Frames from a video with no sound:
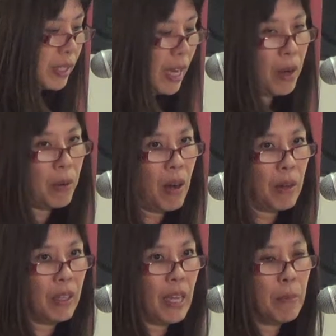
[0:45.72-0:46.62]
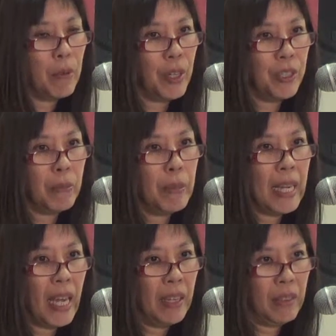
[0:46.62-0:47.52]
how our collaboration
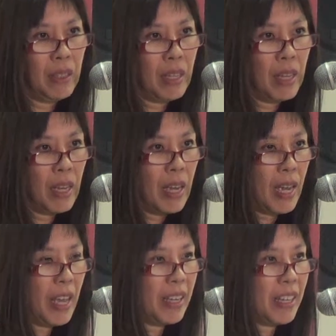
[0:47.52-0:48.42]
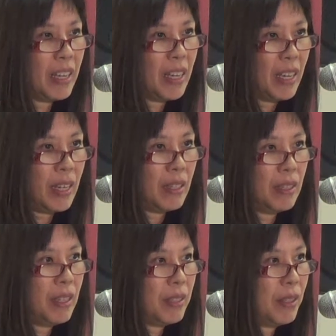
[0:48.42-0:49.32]
began, and
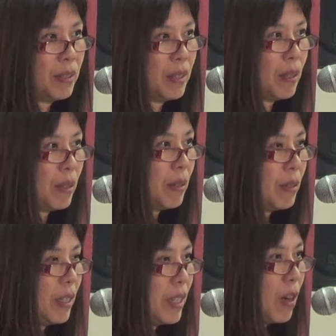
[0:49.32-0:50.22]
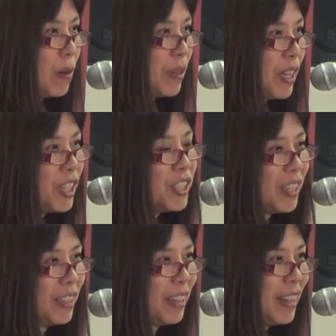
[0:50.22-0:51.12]
this is the
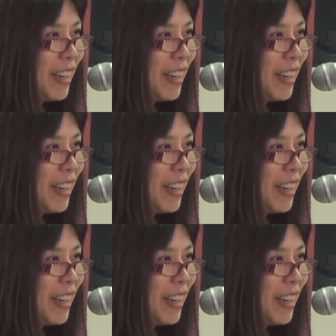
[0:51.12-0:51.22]
culmination.